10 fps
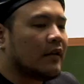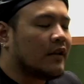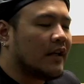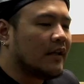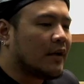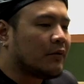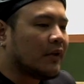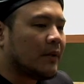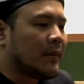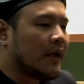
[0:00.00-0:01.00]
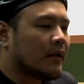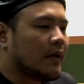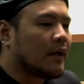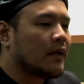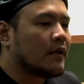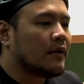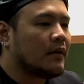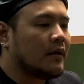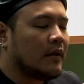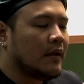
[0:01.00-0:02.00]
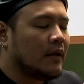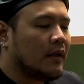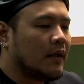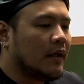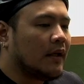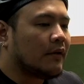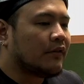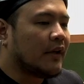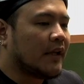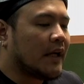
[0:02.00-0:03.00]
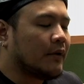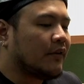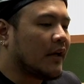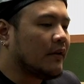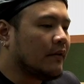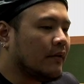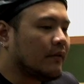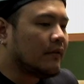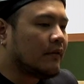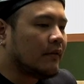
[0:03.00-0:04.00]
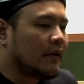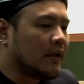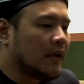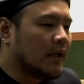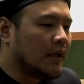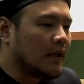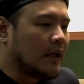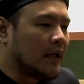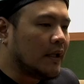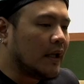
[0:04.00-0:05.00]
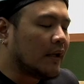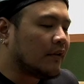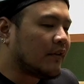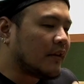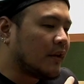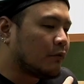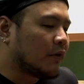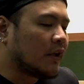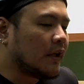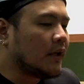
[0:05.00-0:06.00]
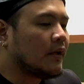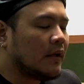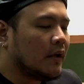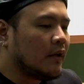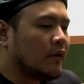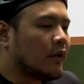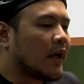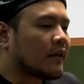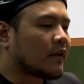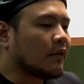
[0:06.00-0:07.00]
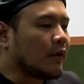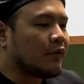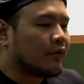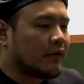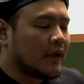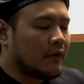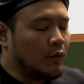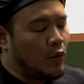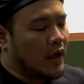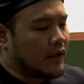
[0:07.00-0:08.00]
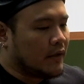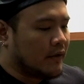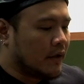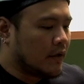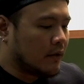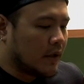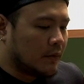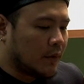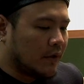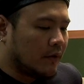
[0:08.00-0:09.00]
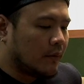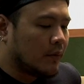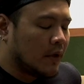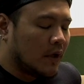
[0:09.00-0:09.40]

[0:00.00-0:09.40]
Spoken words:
The thing that really made ICO stand out is that in the end is that you got the closure that you wanted. You know, that when you